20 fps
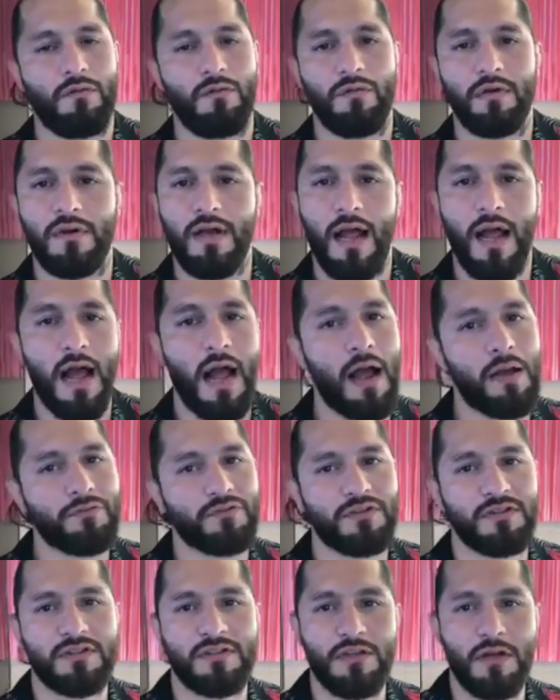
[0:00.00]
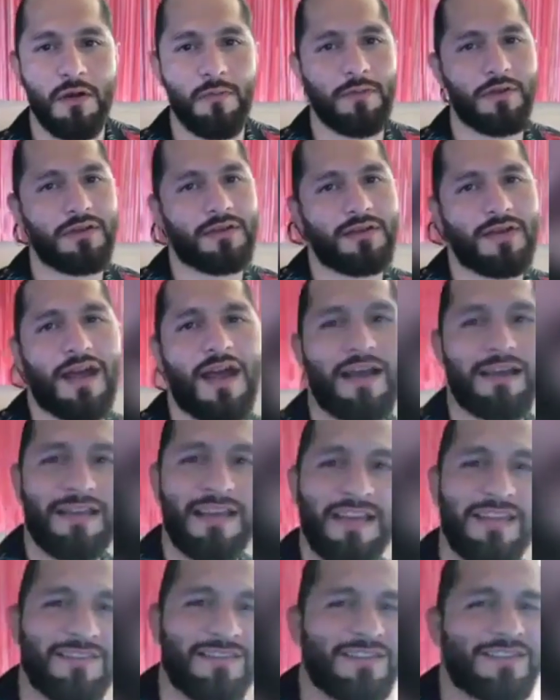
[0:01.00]
Got options coming. I
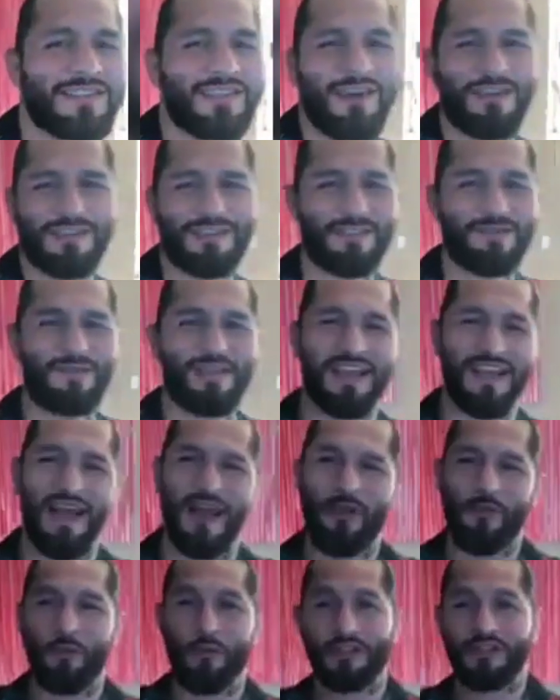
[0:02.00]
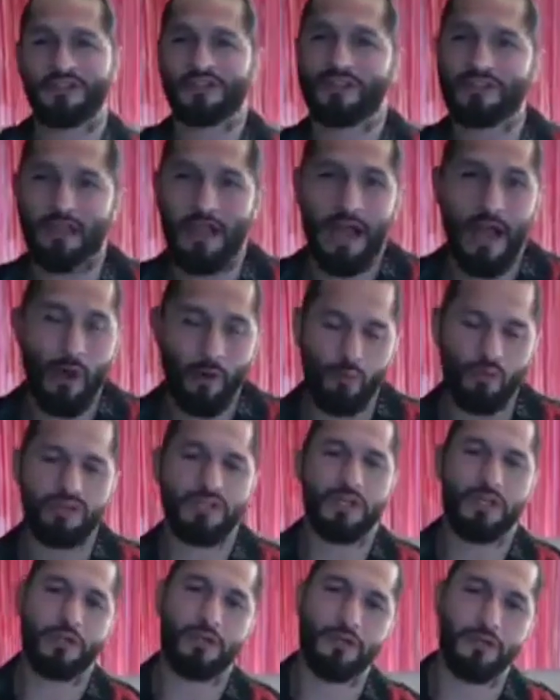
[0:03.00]
can't discuss them yet. I wish, I wish
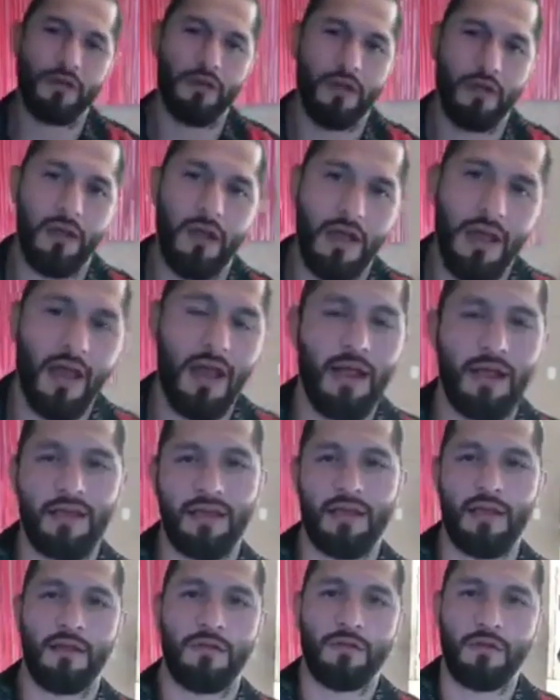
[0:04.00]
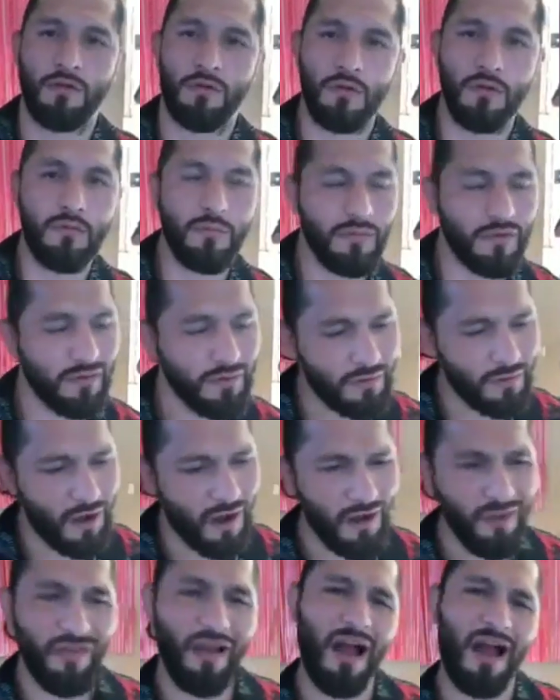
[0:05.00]
I could. I can't. But
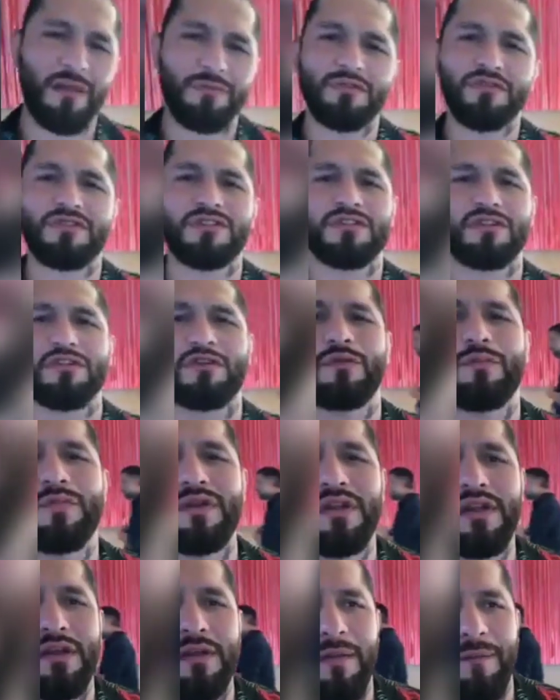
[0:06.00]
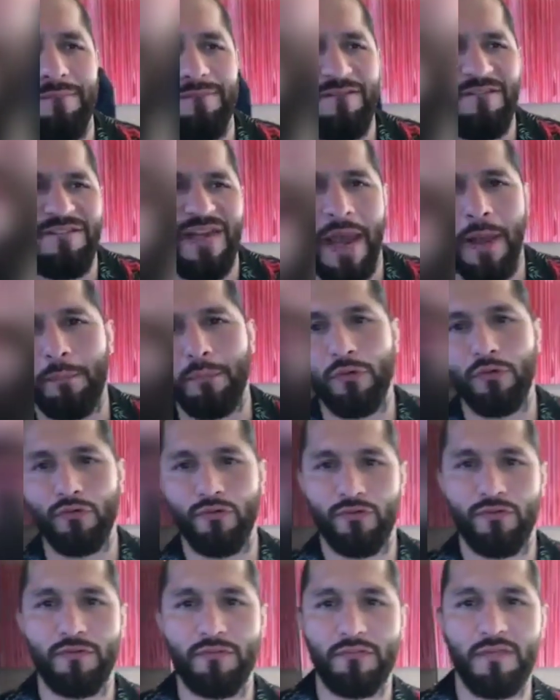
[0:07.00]
all the options are gonna be fan
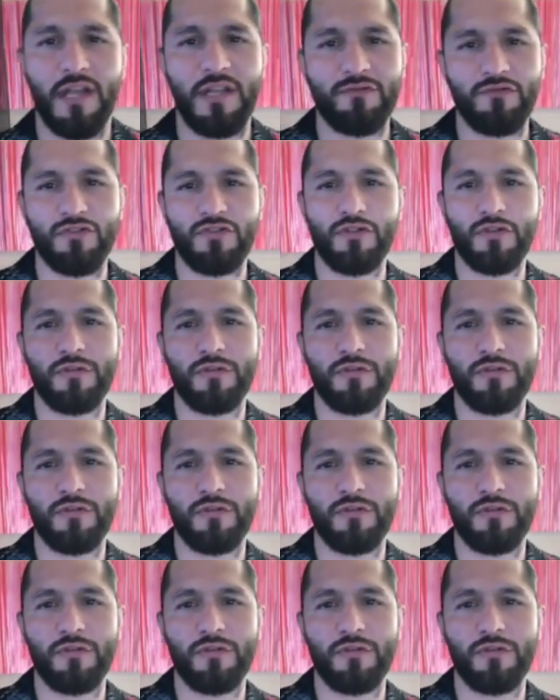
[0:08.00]
proof. That's how, sure.